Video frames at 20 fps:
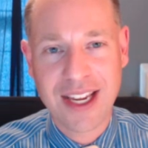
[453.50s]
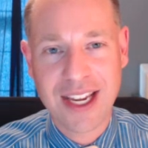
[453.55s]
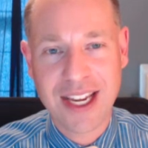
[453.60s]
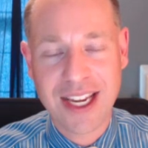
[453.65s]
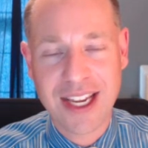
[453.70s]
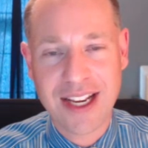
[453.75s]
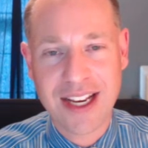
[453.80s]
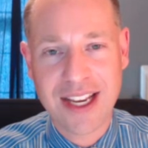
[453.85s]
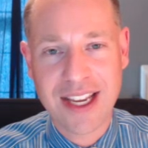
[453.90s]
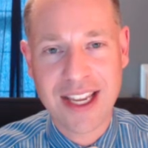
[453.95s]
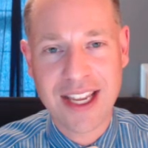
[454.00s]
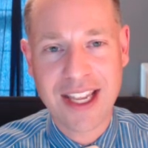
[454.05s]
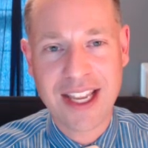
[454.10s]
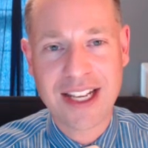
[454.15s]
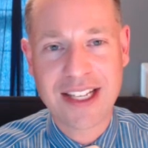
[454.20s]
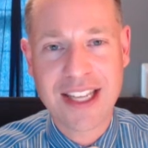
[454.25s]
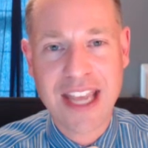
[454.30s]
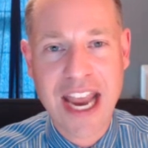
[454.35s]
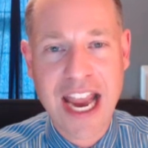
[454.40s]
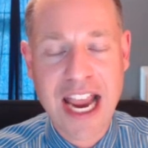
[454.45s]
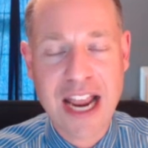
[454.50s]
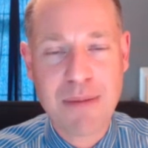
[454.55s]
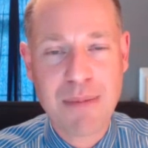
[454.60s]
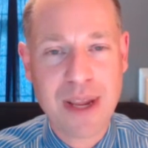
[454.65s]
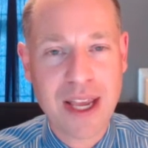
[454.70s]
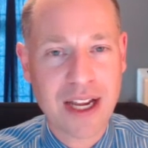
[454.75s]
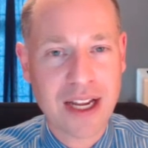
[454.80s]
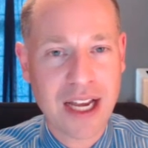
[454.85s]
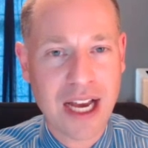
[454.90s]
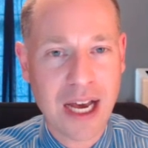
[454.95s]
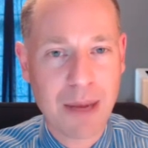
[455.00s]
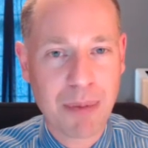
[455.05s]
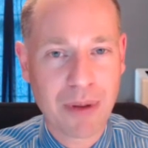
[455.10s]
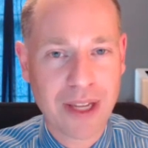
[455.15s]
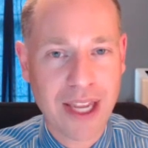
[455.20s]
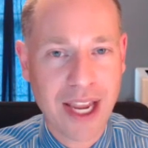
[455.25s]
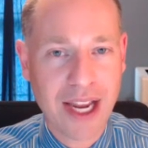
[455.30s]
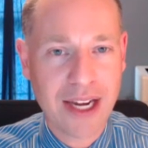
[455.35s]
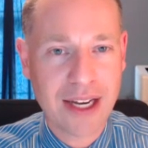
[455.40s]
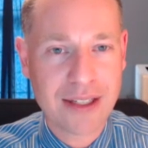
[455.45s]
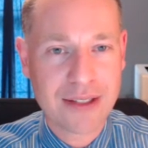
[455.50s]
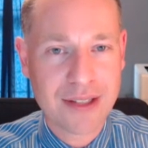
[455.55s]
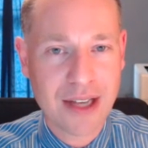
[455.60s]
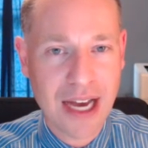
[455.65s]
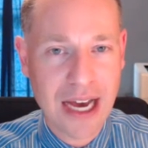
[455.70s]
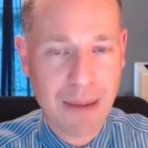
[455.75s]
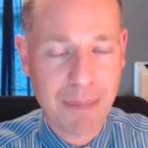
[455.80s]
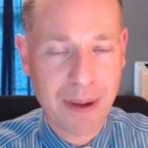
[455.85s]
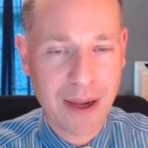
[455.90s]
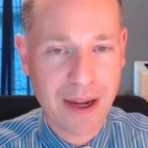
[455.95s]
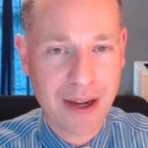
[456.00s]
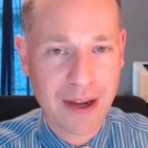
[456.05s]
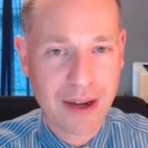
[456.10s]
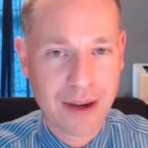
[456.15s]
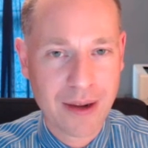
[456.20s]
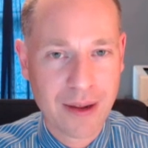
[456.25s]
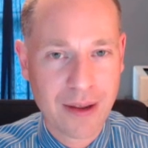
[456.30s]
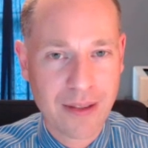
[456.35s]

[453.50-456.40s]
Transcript: It can be a complicated topic.